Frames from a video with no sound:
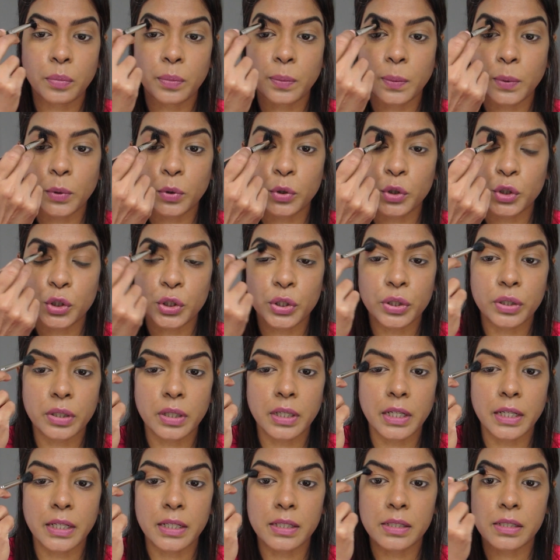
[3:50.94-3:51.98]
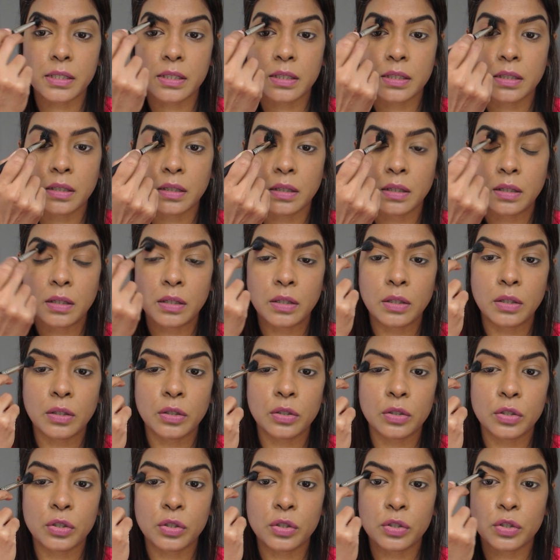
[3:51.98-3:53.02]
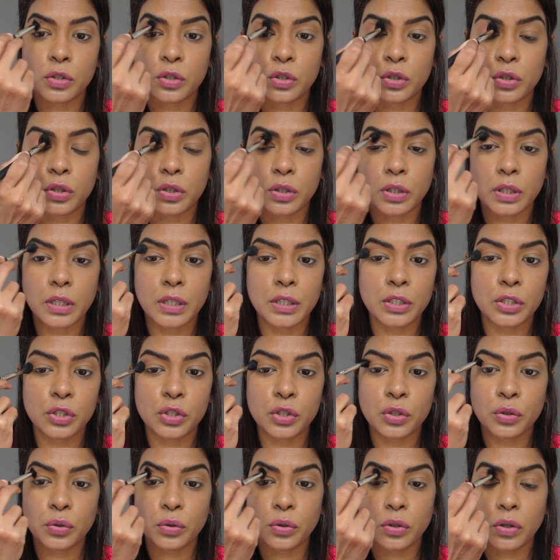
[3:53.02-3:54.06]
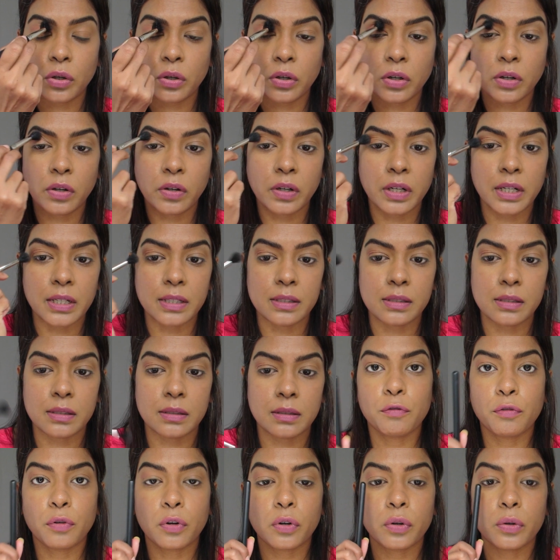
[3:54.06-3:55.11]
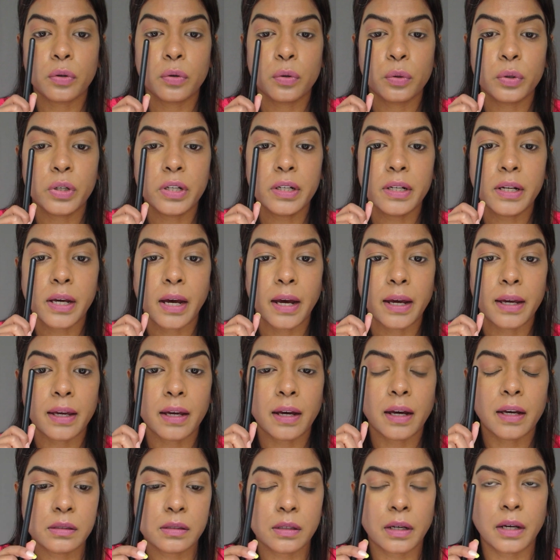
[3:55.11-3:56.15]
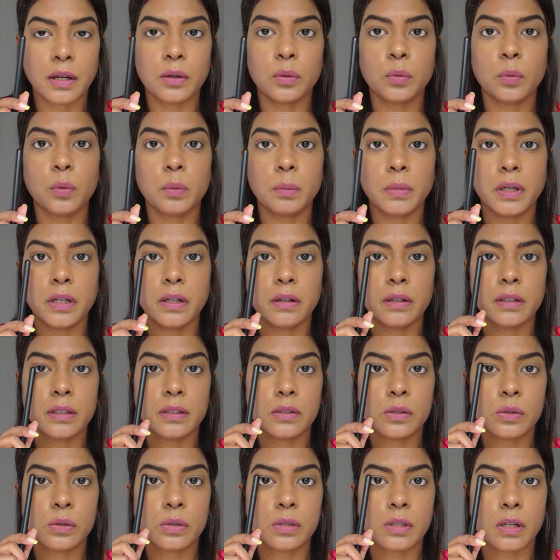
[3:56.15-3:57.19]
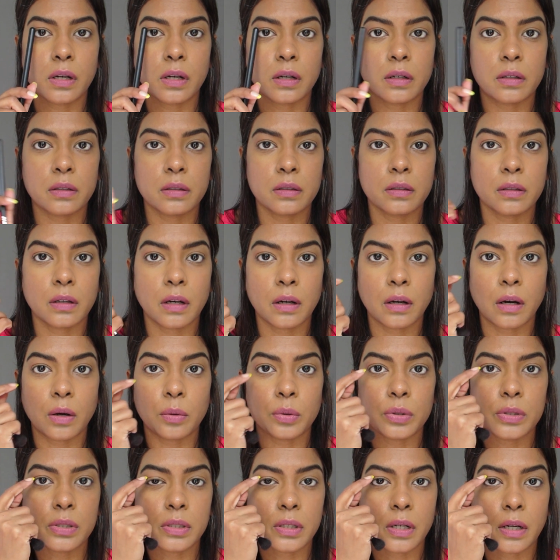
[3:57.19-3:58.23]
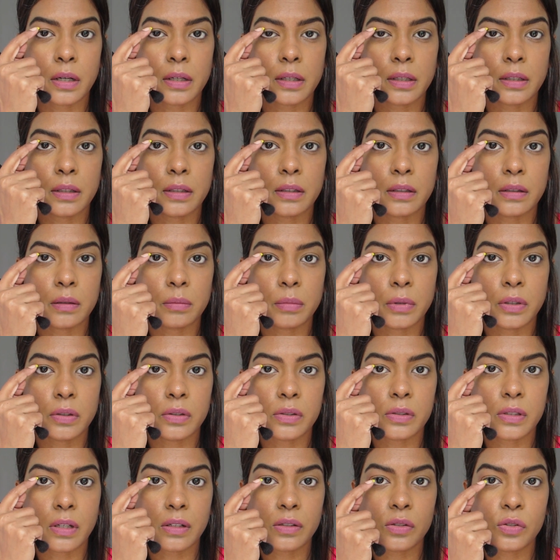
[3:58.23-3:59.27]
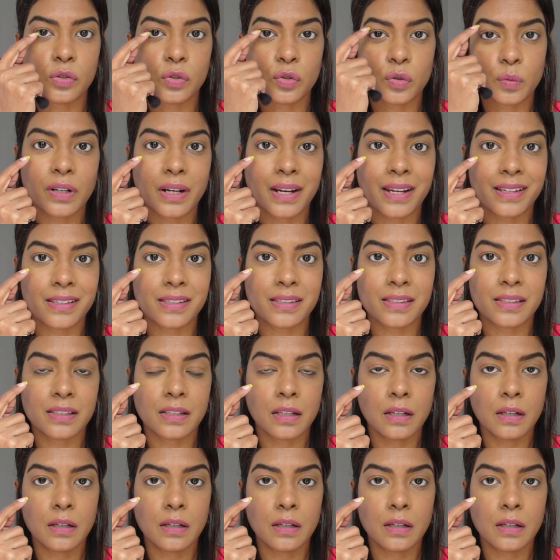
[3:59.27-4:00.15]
push it into your crease. For a hooded eye, I don't want my crease to start how it's starting here, because that's too less